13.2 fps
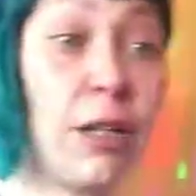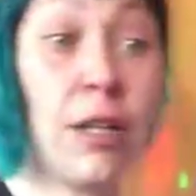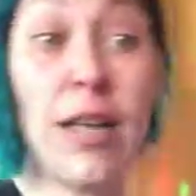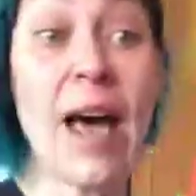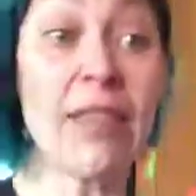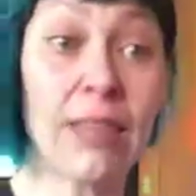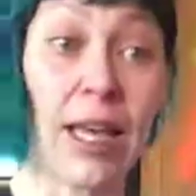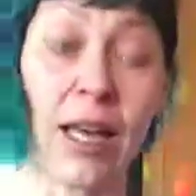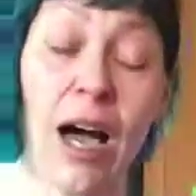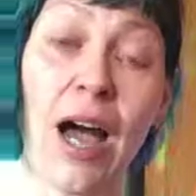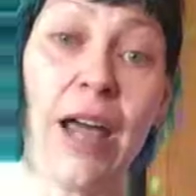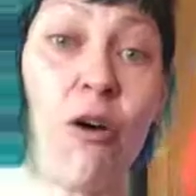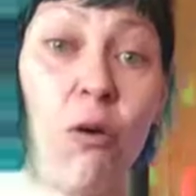nothing.
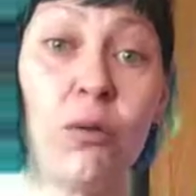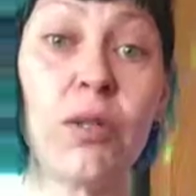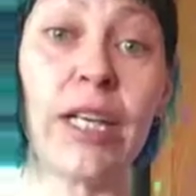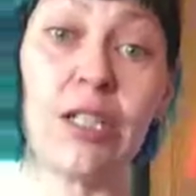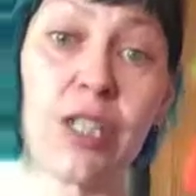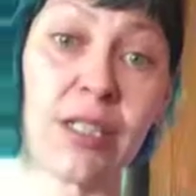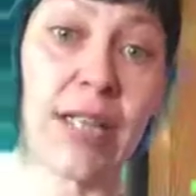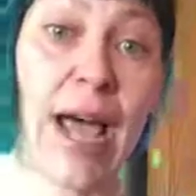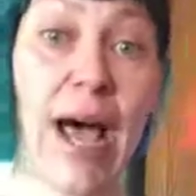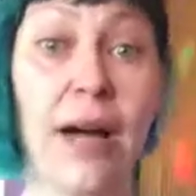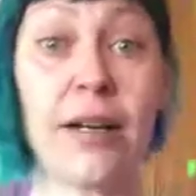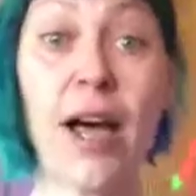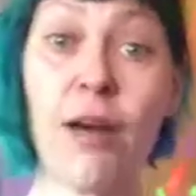
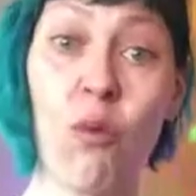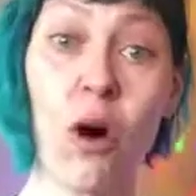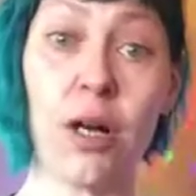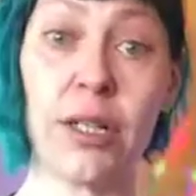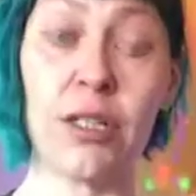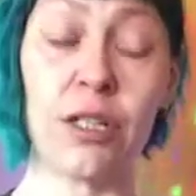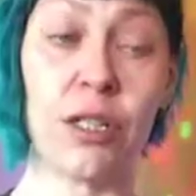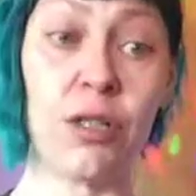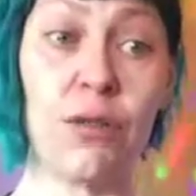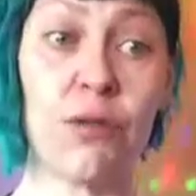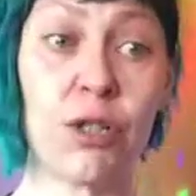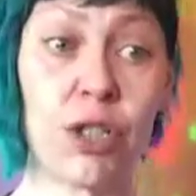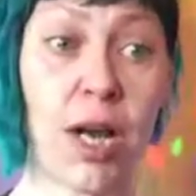I wanted
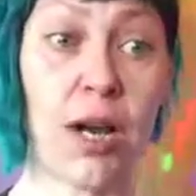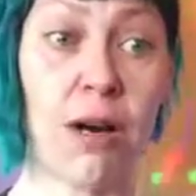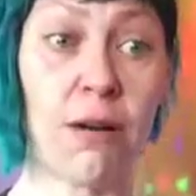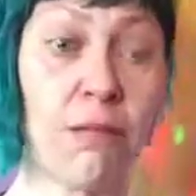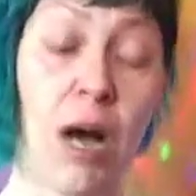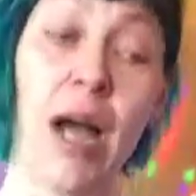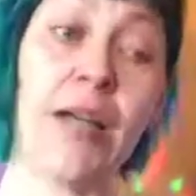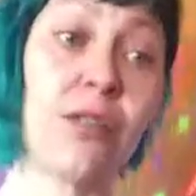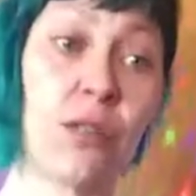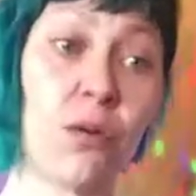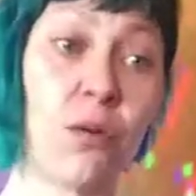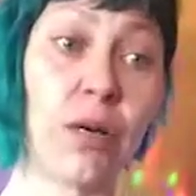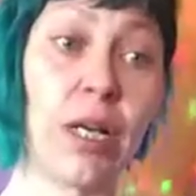to share my
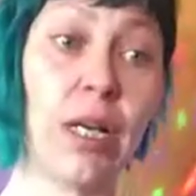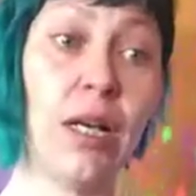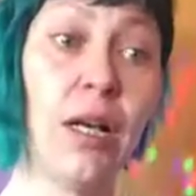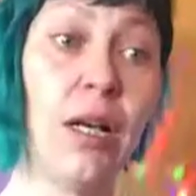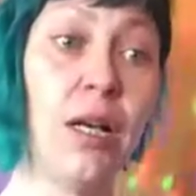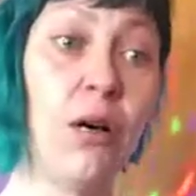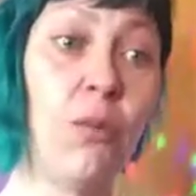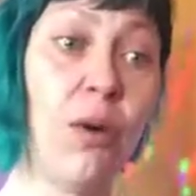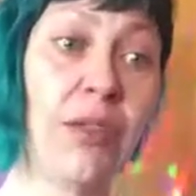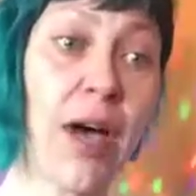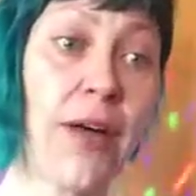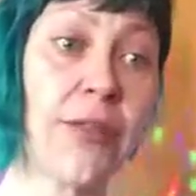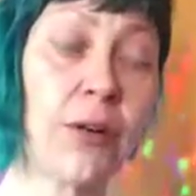story
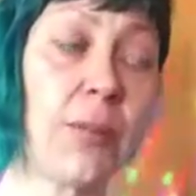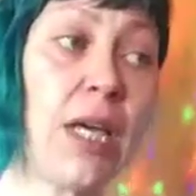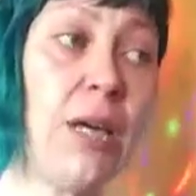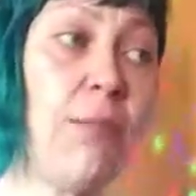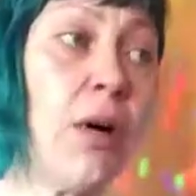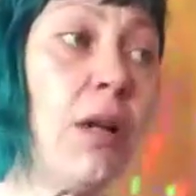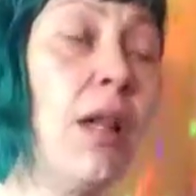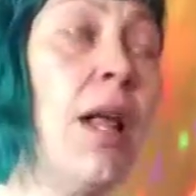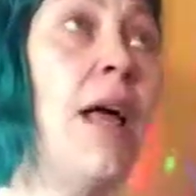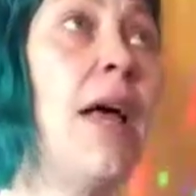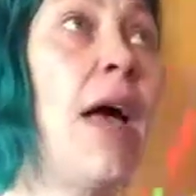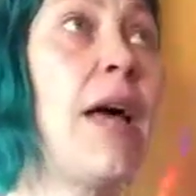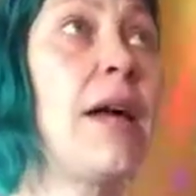with other people.
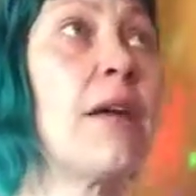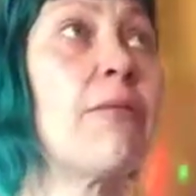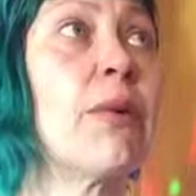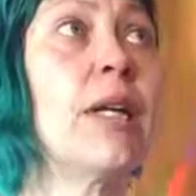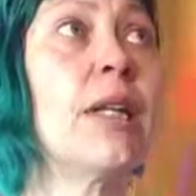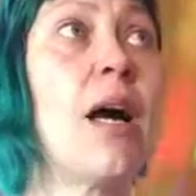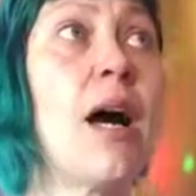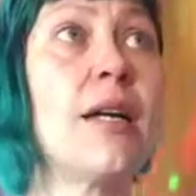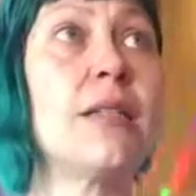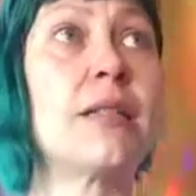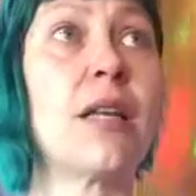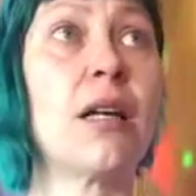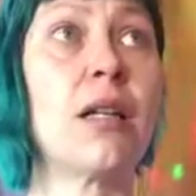And I
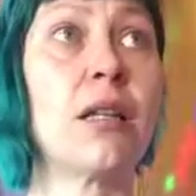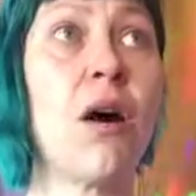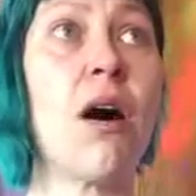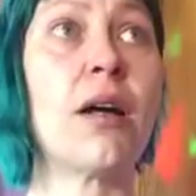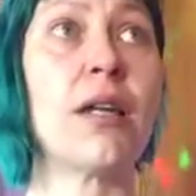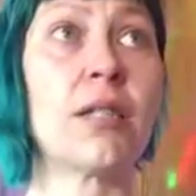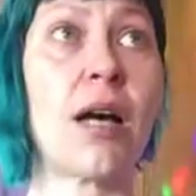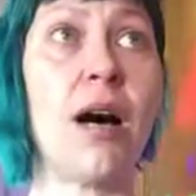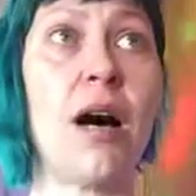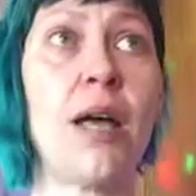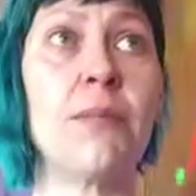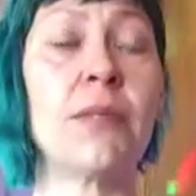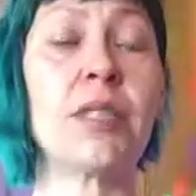realized that a lot of
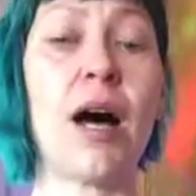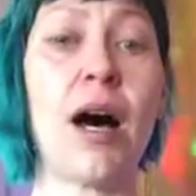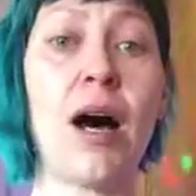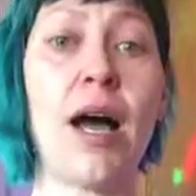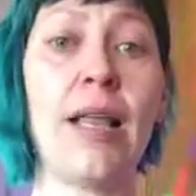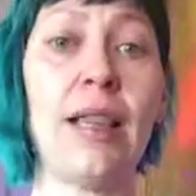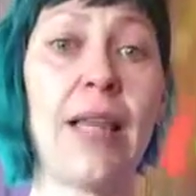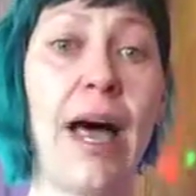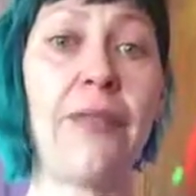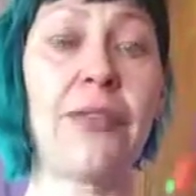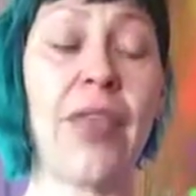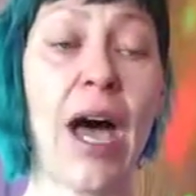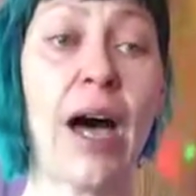times I
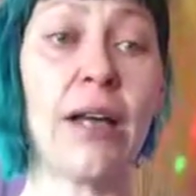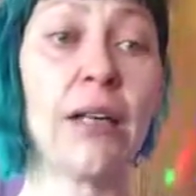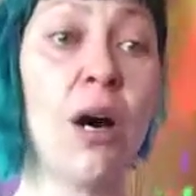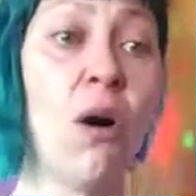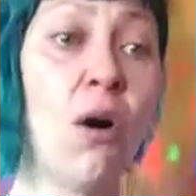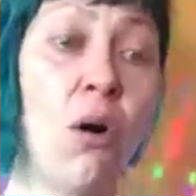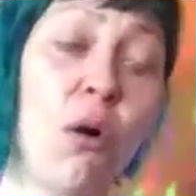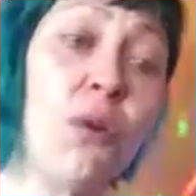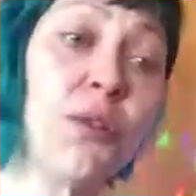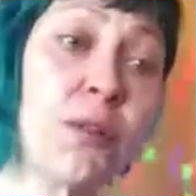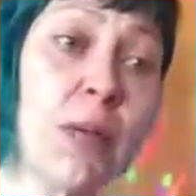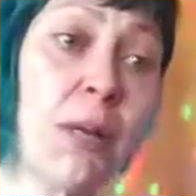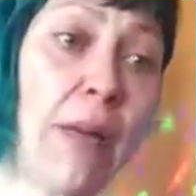let that
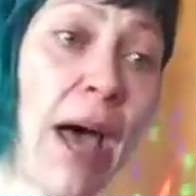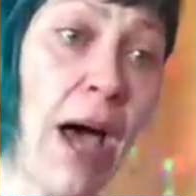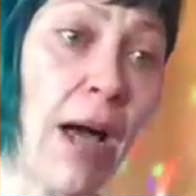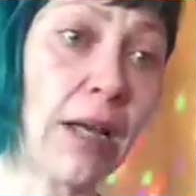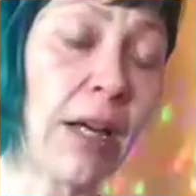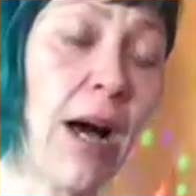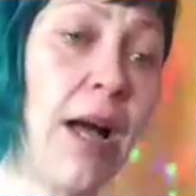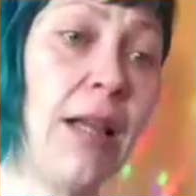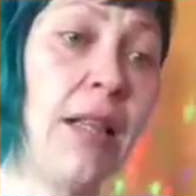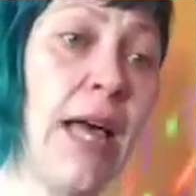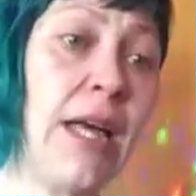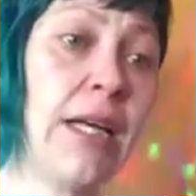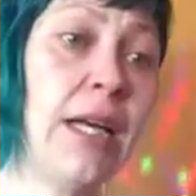hold me back. I
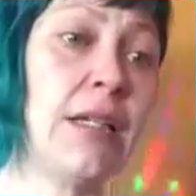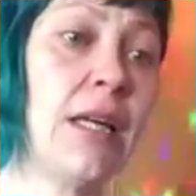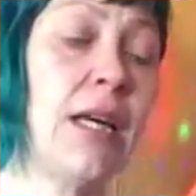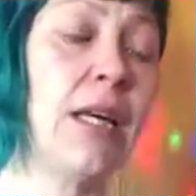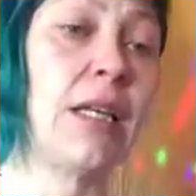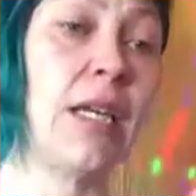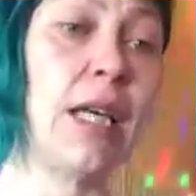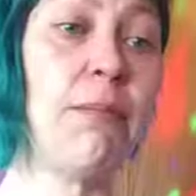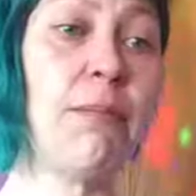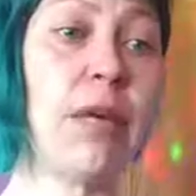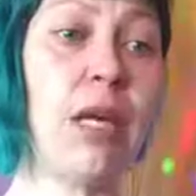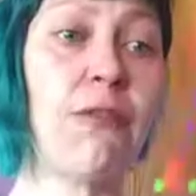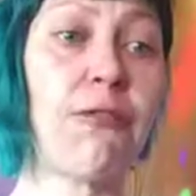let it keep
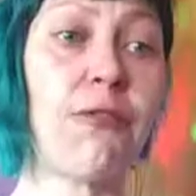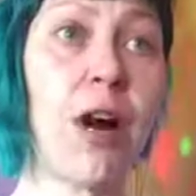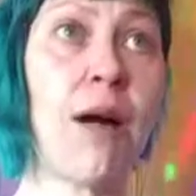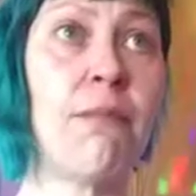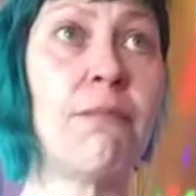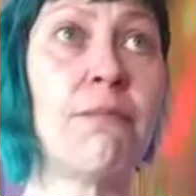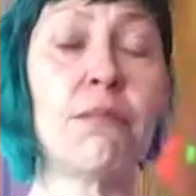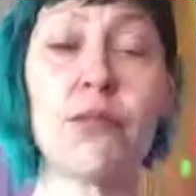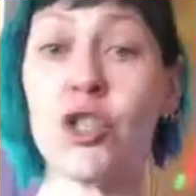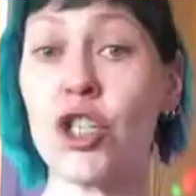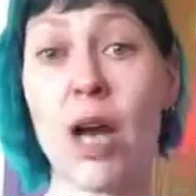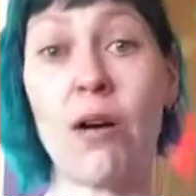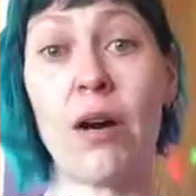me from
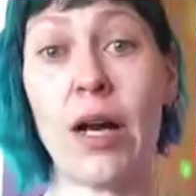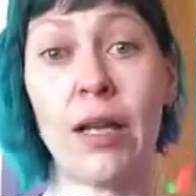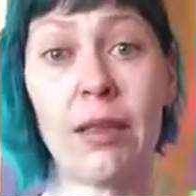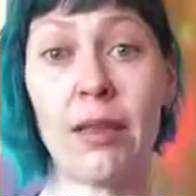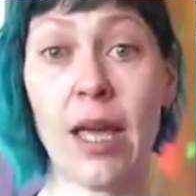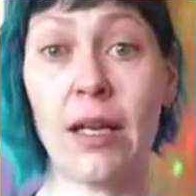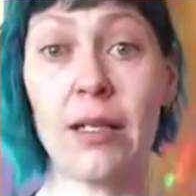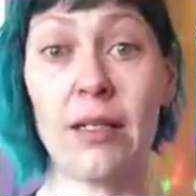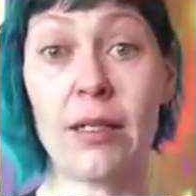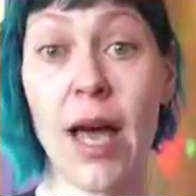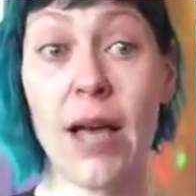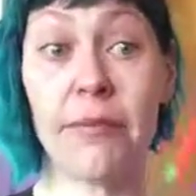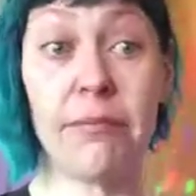sharing things
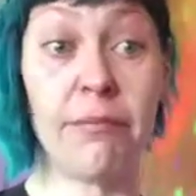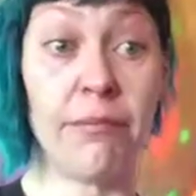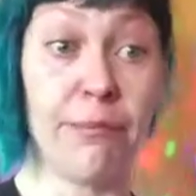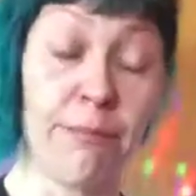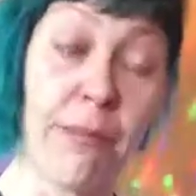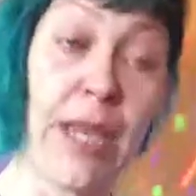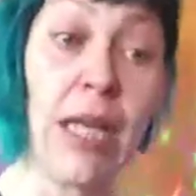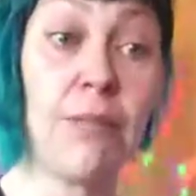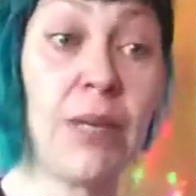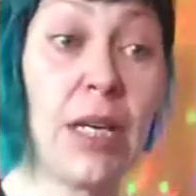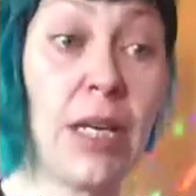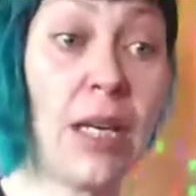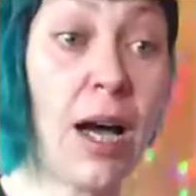that
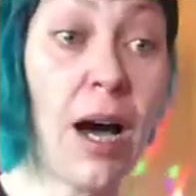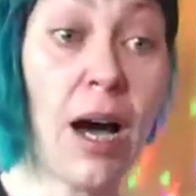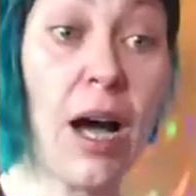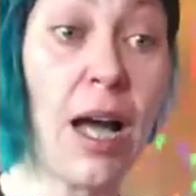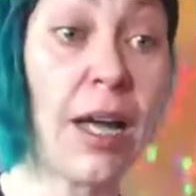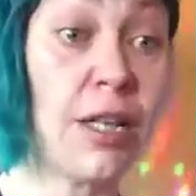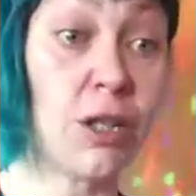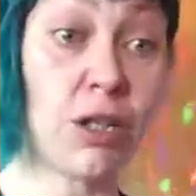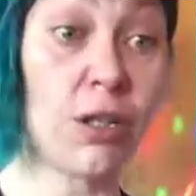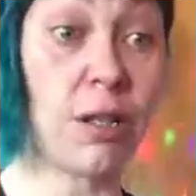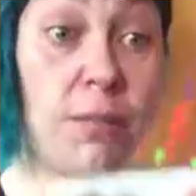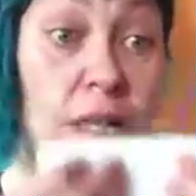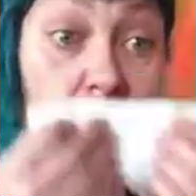maybe I
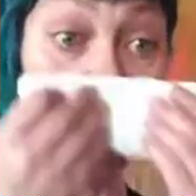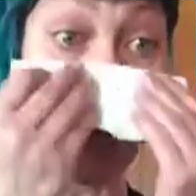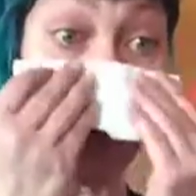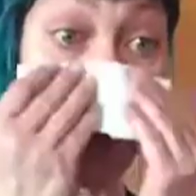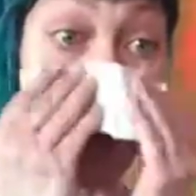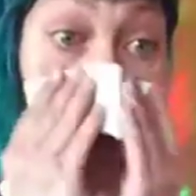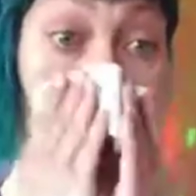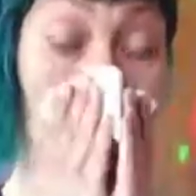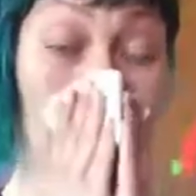should be sharing.